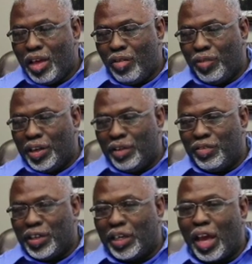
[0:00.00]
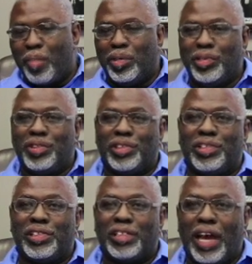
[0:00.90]
we live in a capitalistic
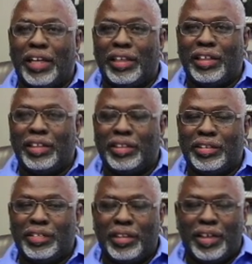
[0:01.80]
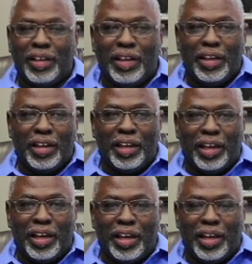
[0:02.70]
society,
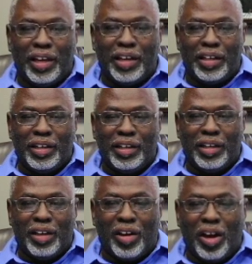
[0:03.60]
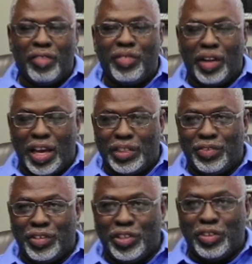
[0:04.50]
and our
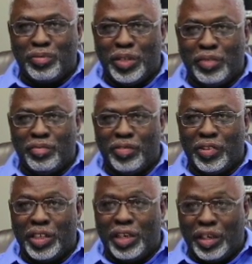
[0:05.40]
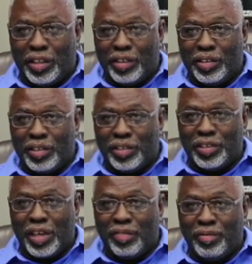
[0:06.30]
philosophy has been very clear, is
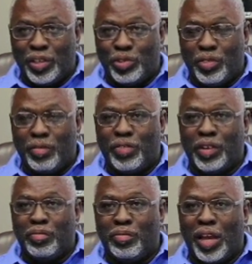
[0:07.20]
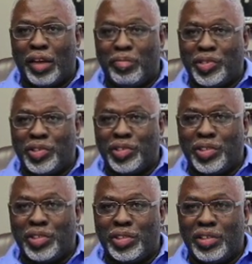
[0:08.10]
that we strengthen black
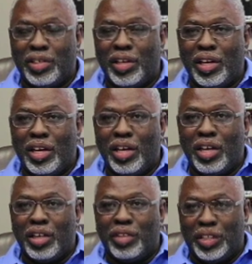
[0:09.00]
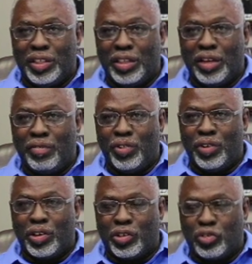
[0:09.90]
businesses, we
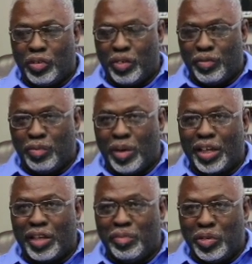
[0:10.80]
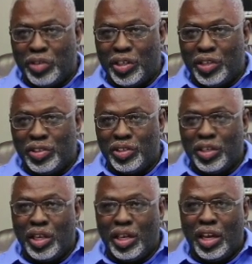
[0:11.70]
therefore strengthen black communities,
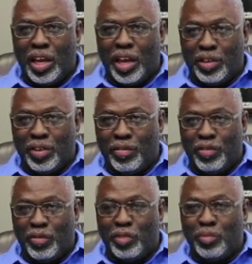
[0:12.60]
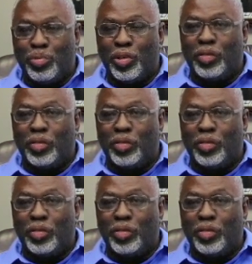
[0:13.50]
and therefore we improve